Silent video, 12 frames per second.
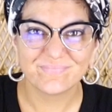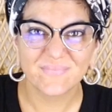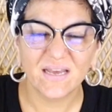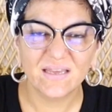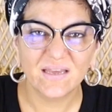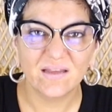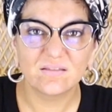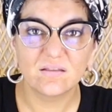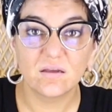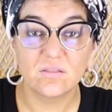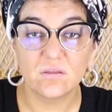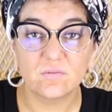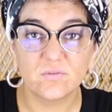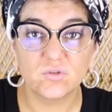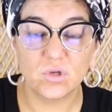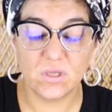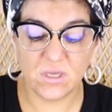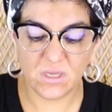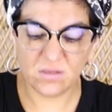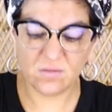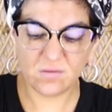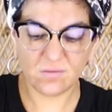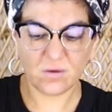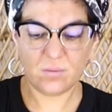Hi Cancer, thanks for tuning in.
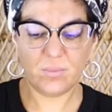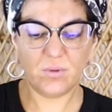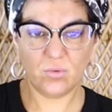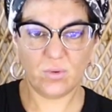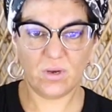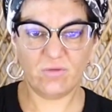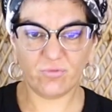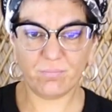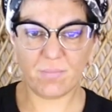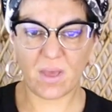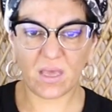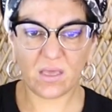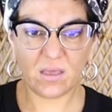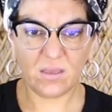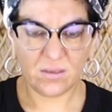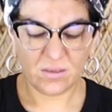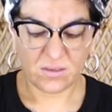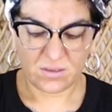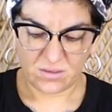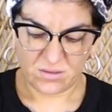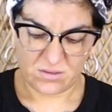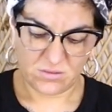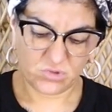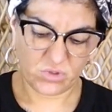This is going to be your reading for May.
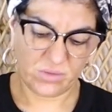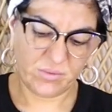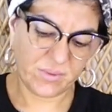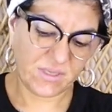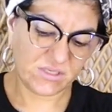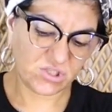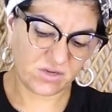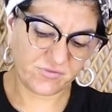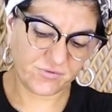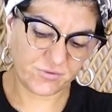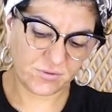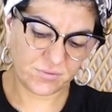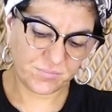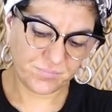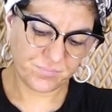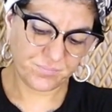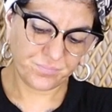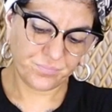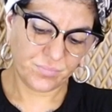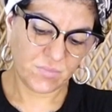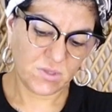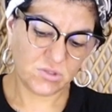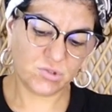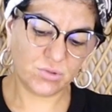Join me while I shuffle.
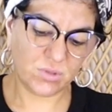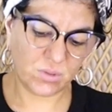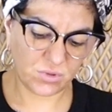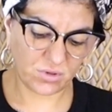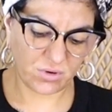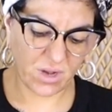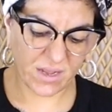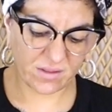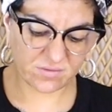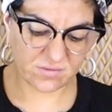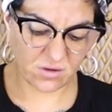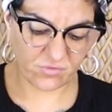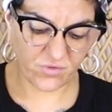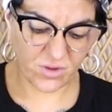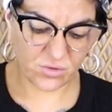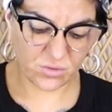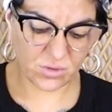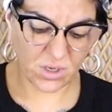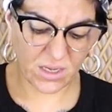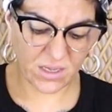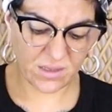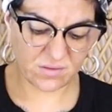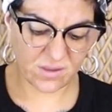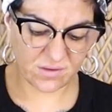Tune in with your higher self and your
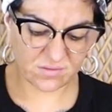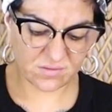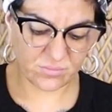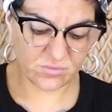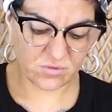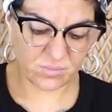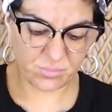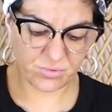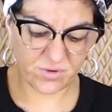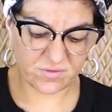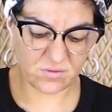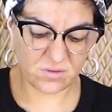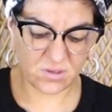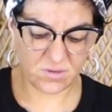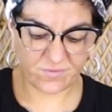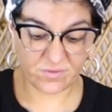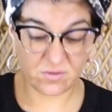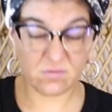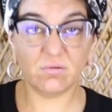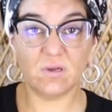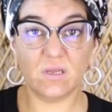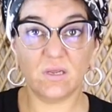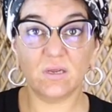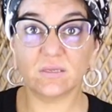guides. Ask them to be present here for this
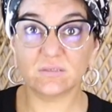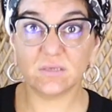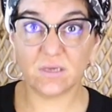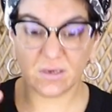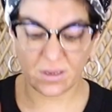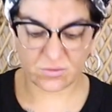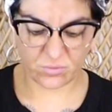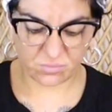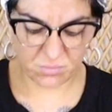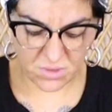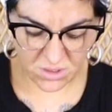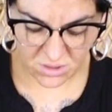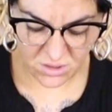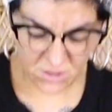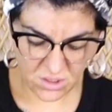reading and to connect with me